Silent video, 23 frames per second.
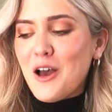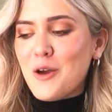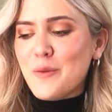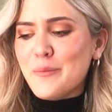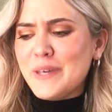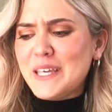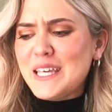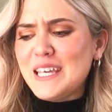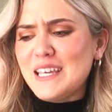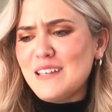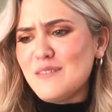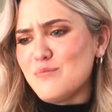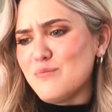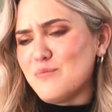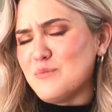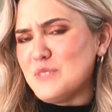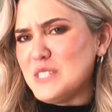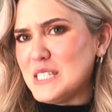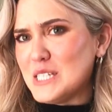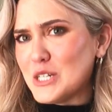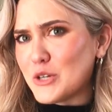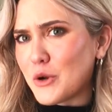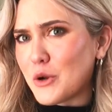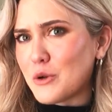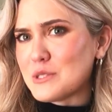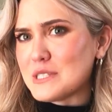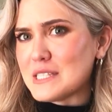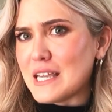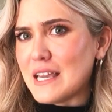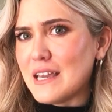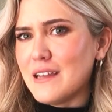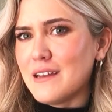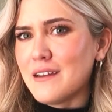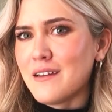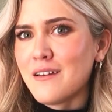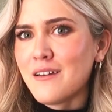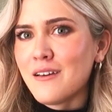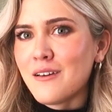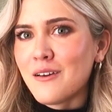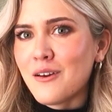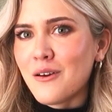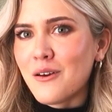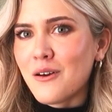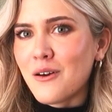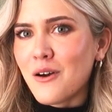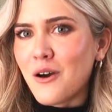He zeroes in
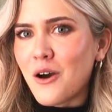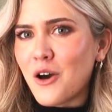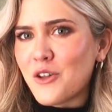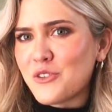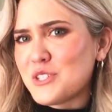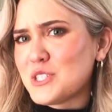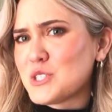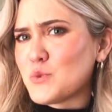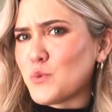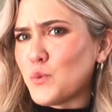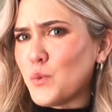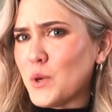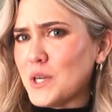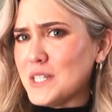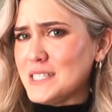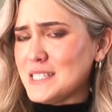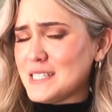on this one